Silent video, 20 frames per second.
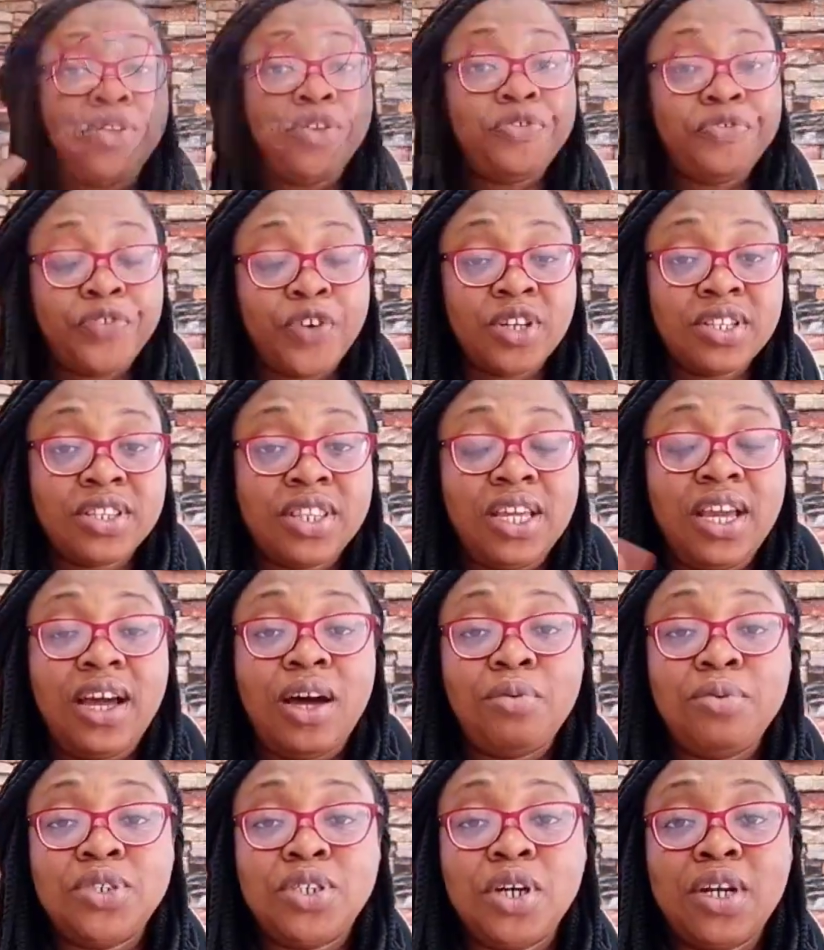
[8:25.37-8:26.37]
The fourth thing
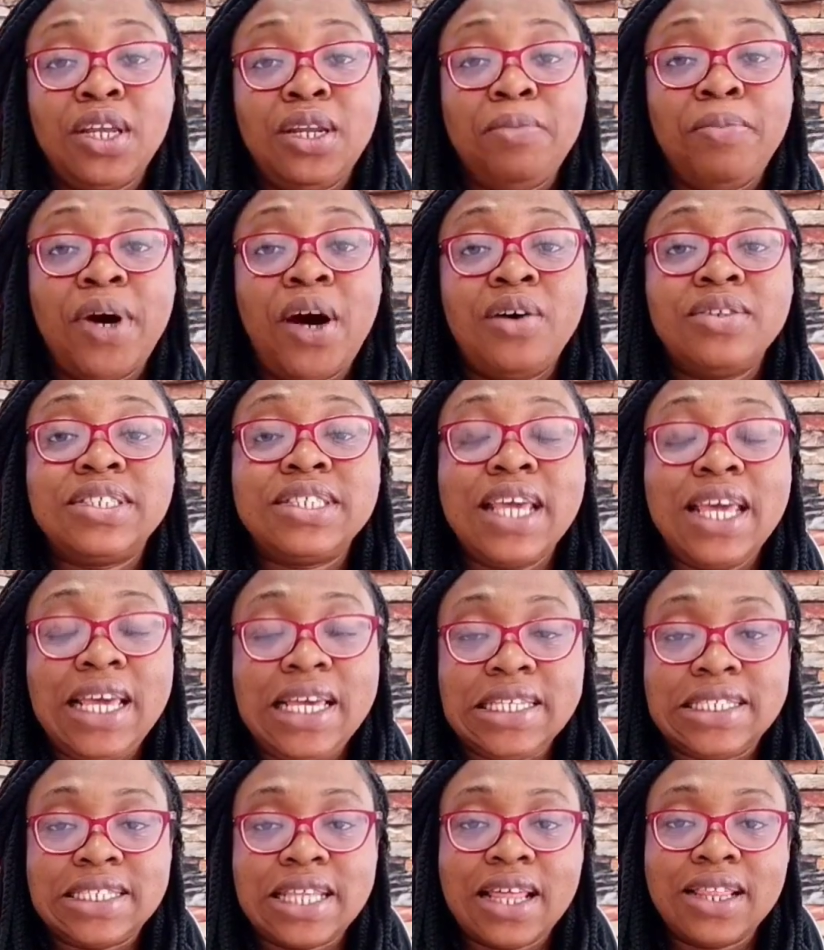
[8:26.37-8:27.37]
I'll be talking about
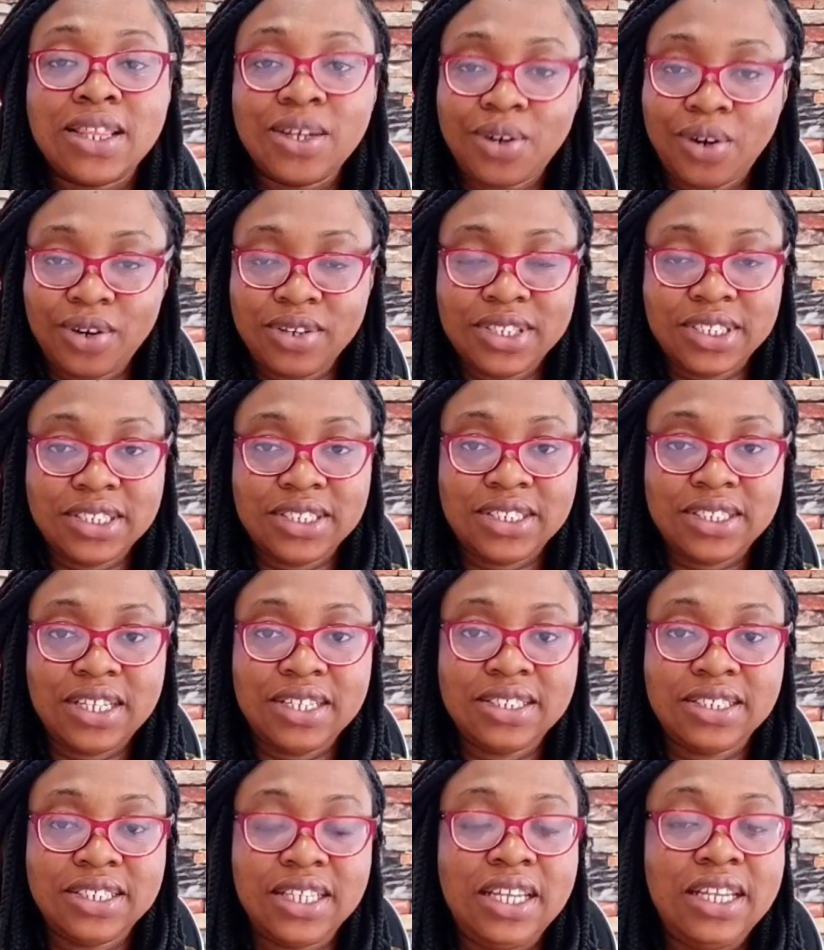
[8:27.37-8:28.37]
is the
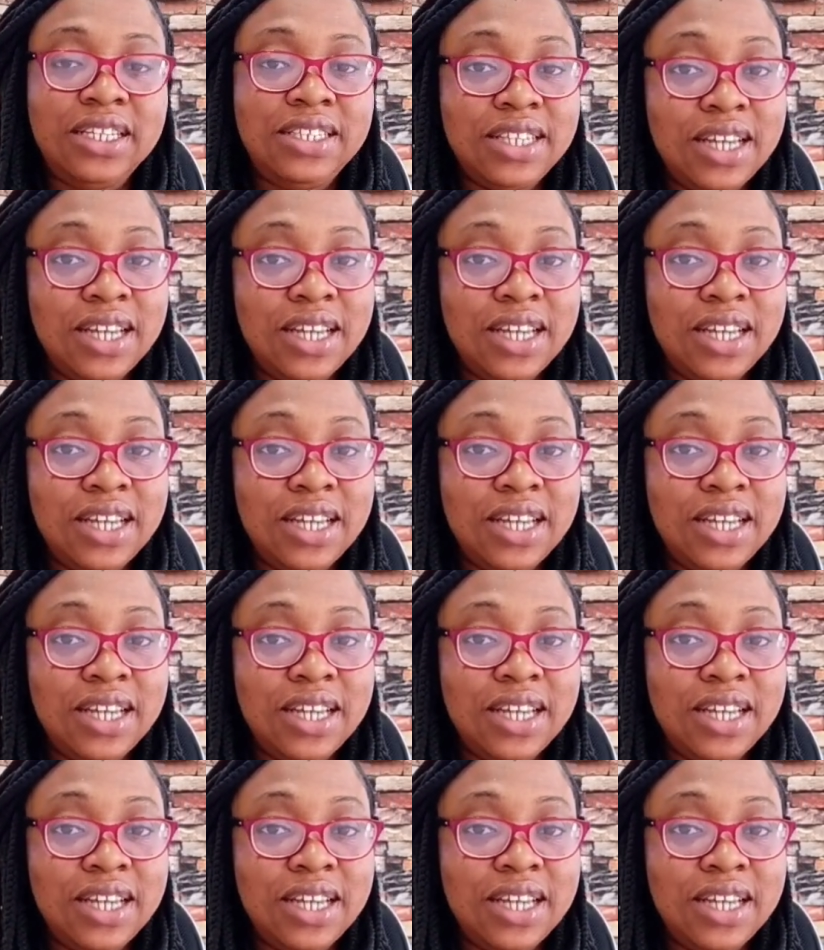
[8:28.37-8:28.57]
consistency.